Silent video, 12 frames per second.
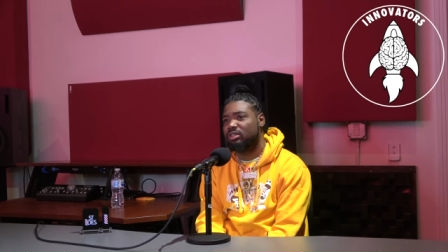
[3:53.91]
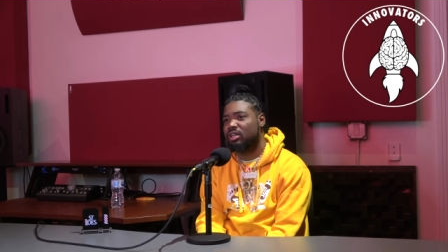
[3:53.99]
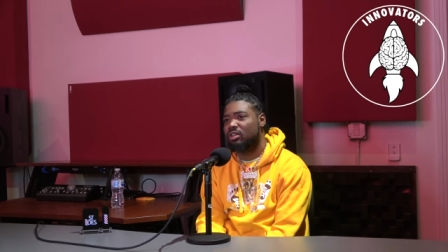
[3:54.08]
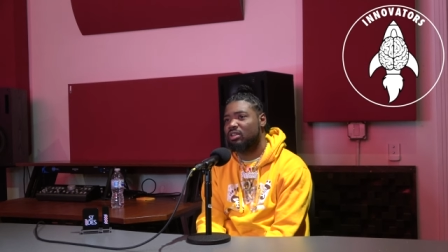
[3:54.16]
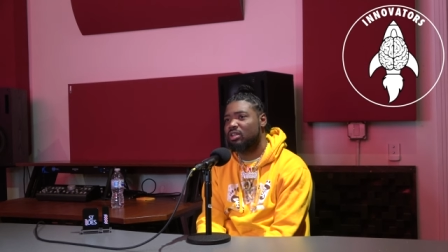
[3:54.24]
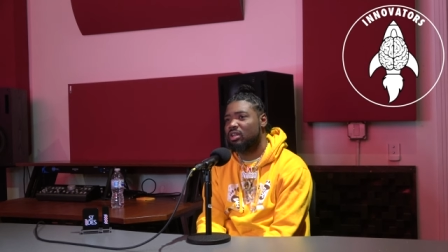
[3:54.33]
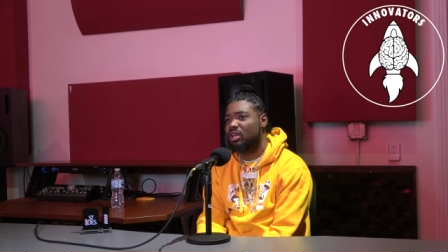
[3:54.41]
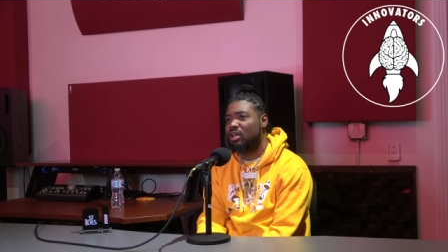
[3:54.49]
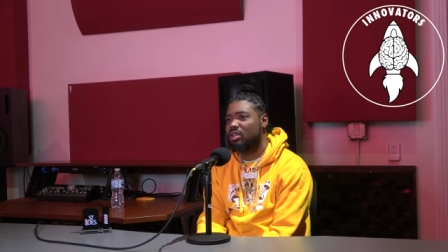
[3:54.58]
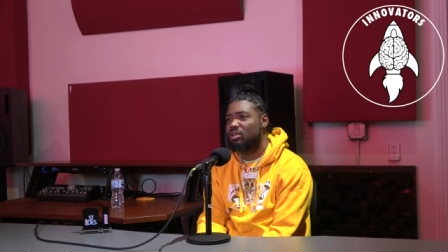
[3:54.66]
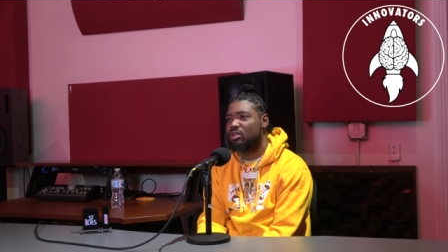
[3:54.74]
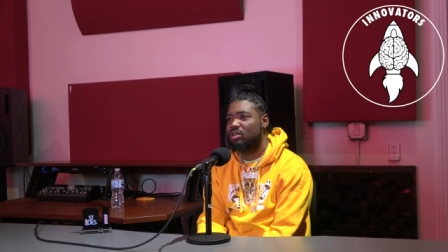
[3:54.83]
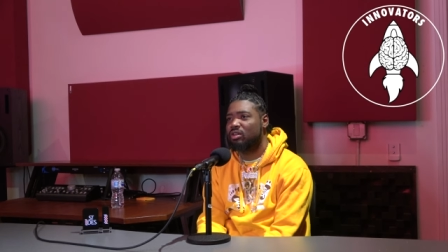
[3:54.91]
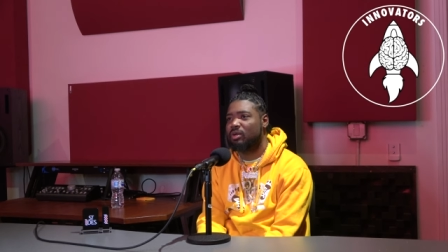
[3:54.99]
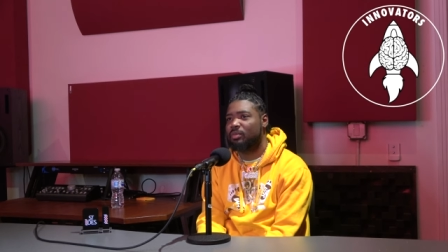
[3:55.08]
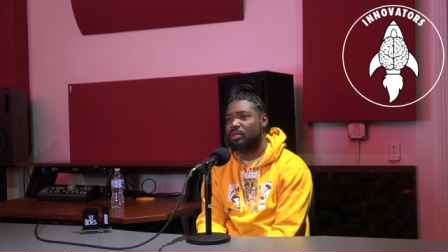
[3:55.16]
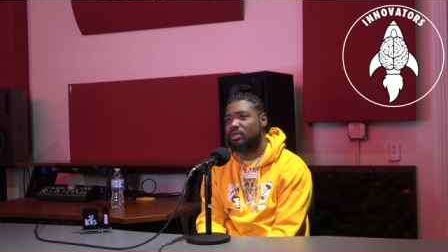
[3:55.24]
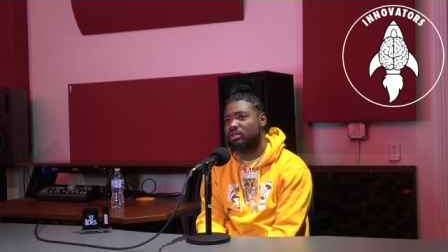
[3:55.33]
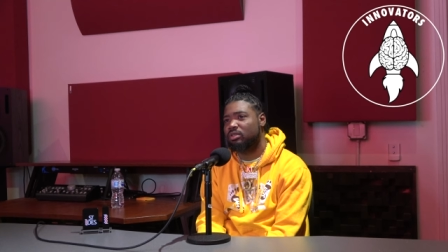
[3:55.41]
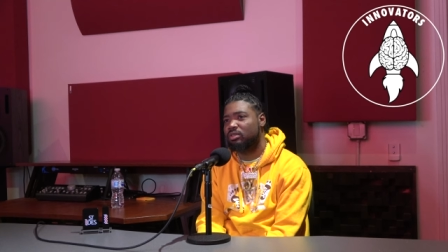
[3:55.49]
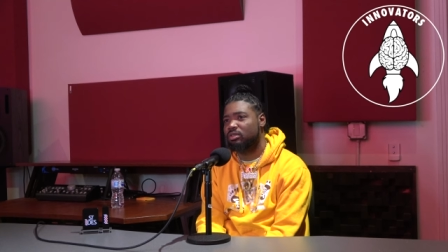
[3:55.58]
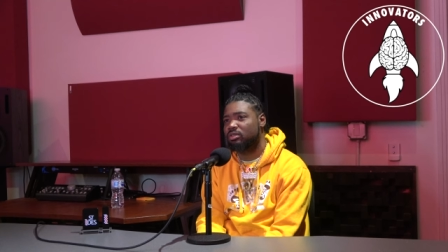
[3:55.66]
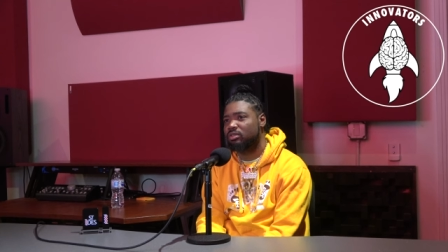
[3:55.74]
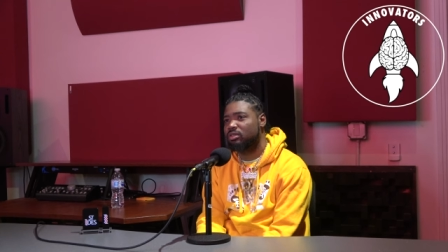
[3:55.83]
Other than that, you know, I mean,
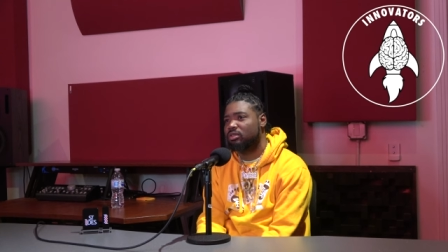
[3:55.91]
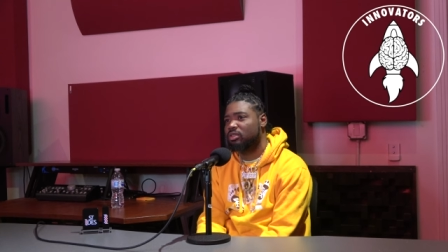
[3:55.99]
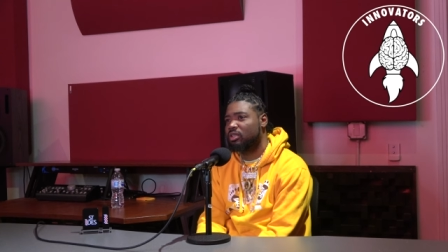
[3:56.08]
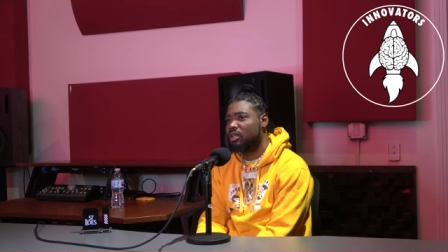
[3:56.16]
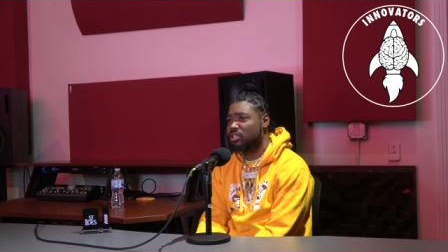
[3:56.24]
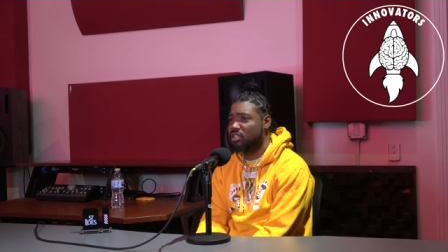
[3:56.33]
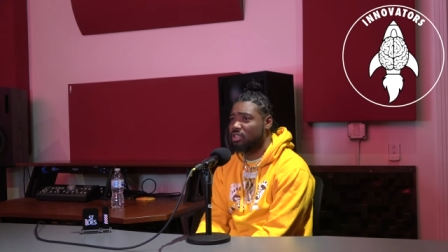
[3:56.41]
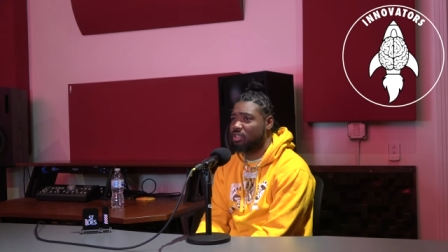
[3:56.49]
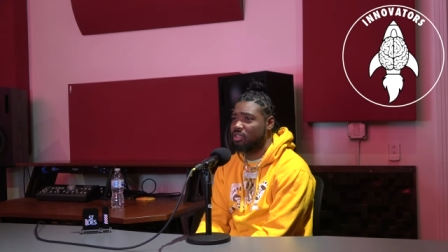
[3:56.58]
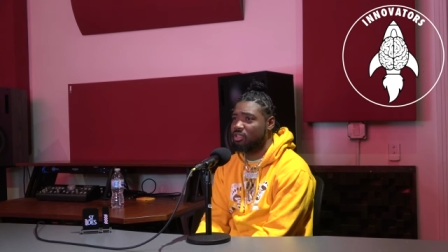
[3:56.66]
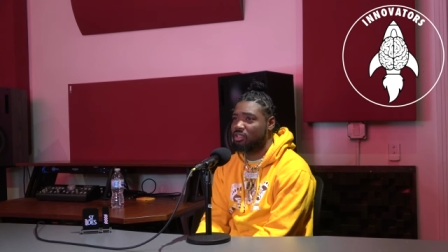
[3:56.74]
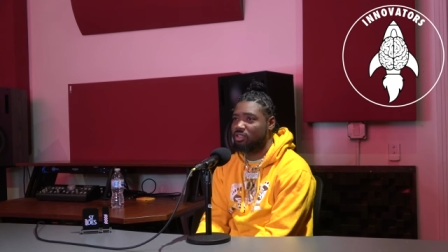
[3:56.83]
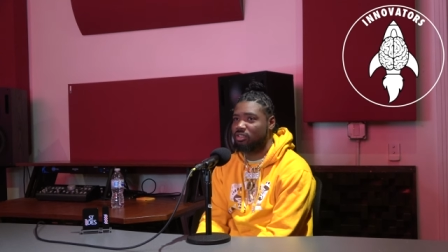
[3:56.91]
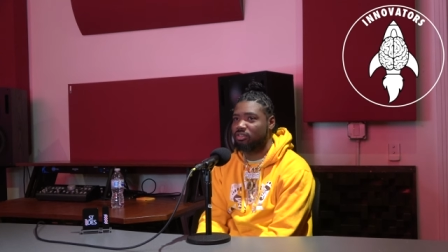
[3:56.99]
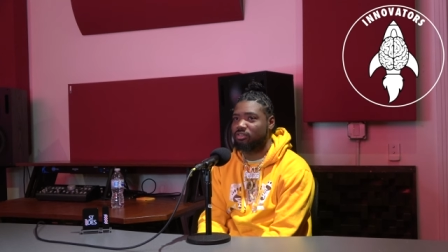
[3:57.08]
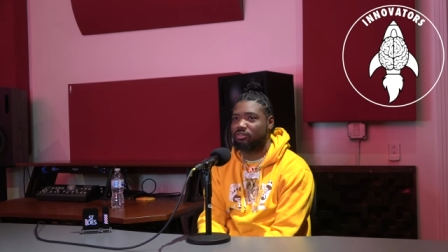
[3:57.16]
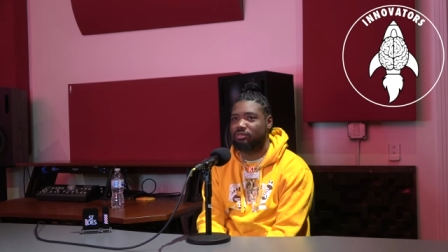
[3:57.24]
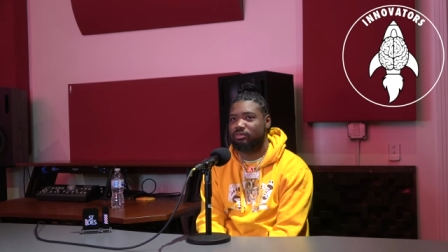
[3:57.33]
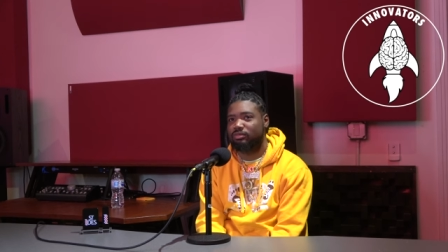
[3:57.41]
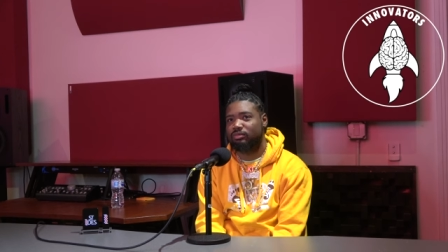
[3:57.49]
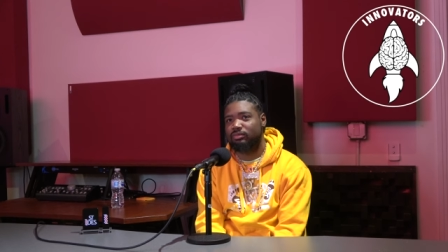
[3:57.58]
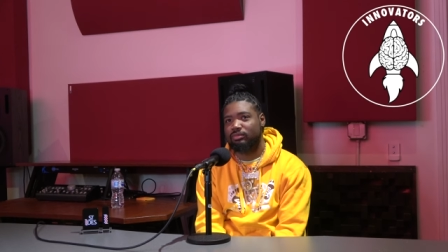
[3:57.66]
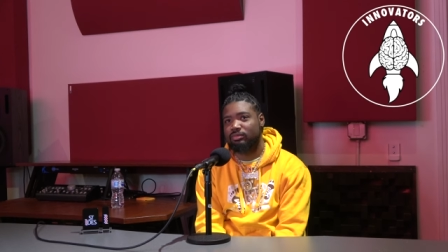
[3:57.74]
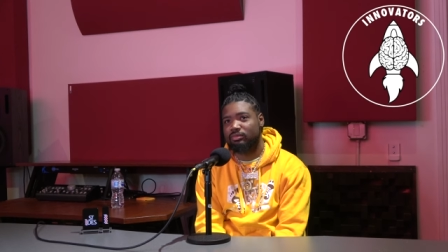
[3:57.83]
it's uh,
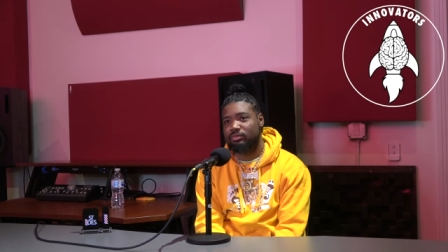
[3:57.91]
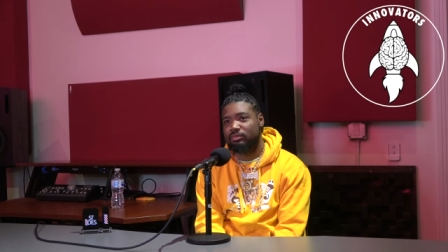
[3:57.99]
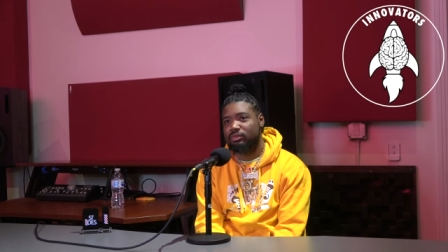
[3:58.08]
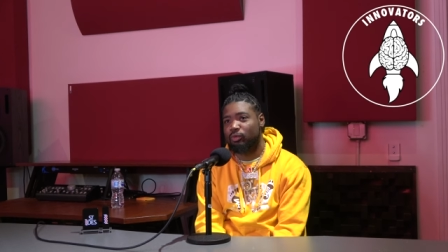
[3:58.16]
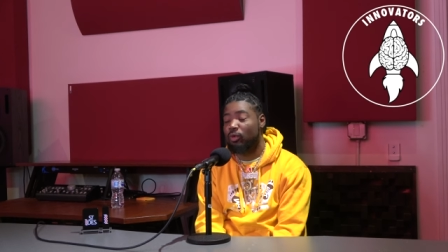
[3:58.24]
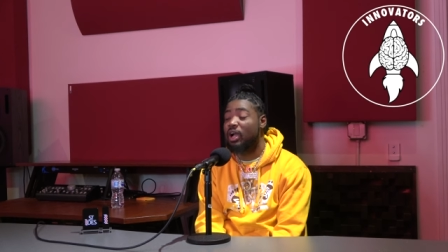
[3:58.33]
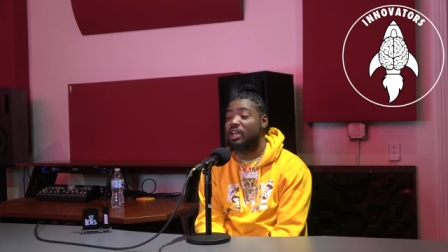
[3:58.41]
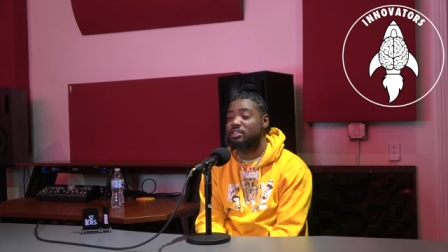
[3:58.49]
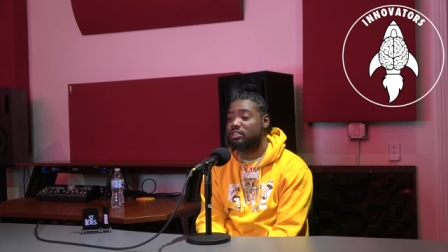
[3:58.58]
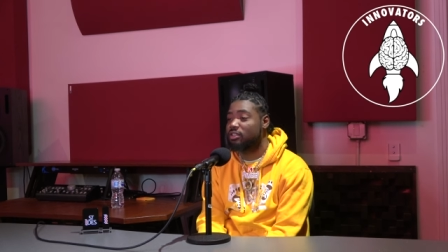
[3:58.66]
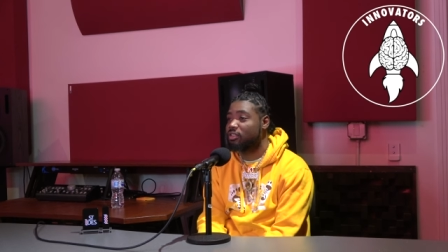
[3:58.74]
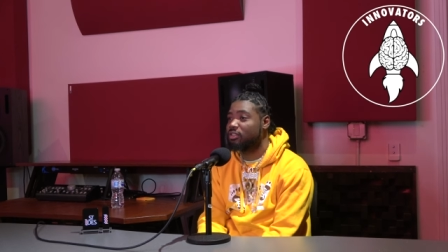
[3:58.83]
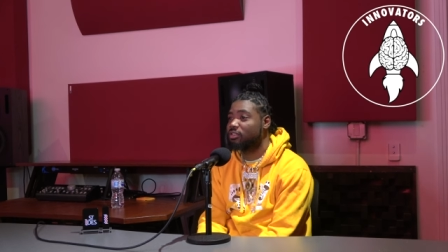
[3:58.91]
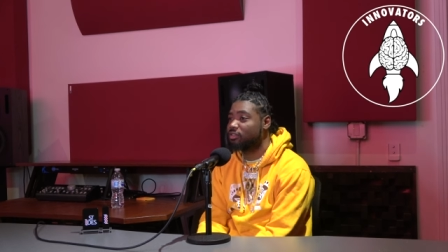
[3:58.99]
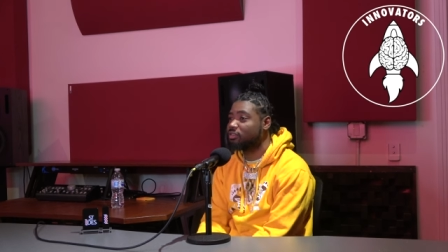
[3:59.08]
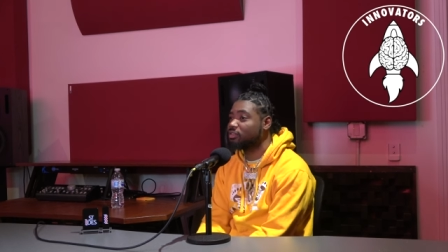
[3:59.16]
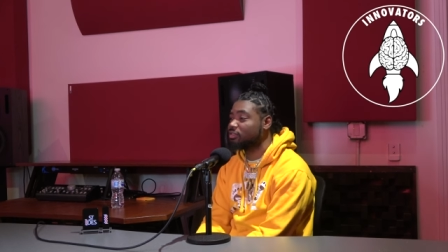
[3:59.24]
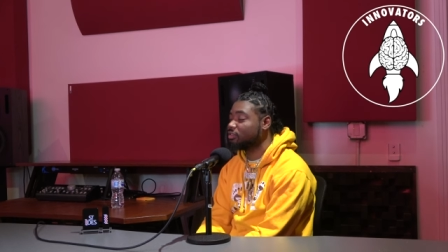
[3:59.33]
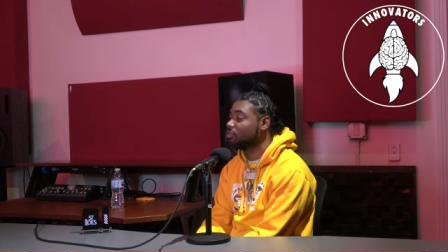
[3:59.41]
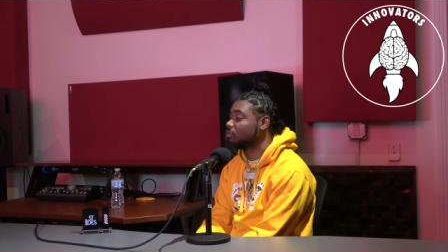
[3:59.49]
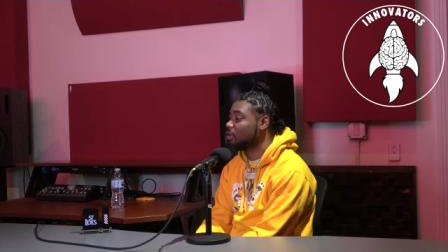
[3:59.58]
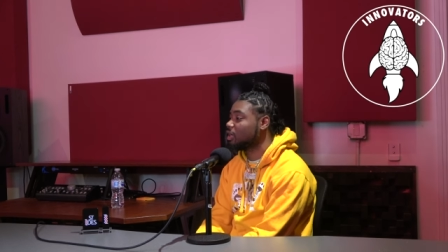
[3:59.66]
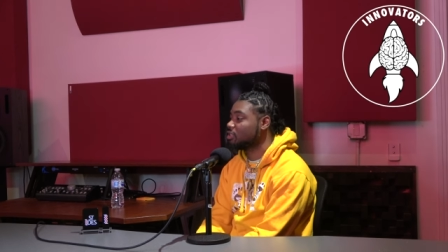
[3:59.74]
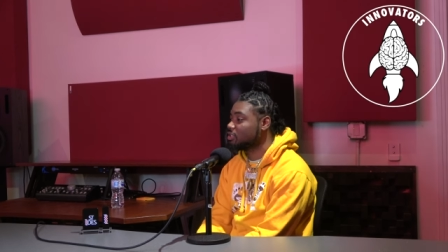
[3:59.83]
rising. Yeah.
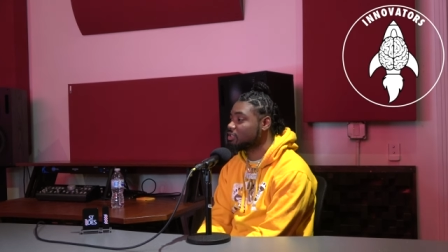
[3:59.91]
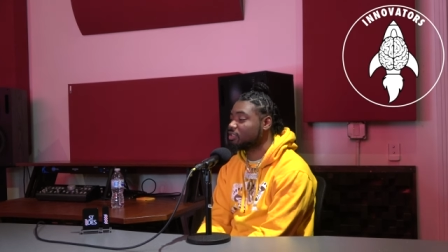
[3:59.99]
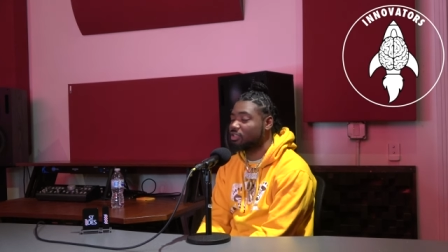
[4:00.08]
Rising.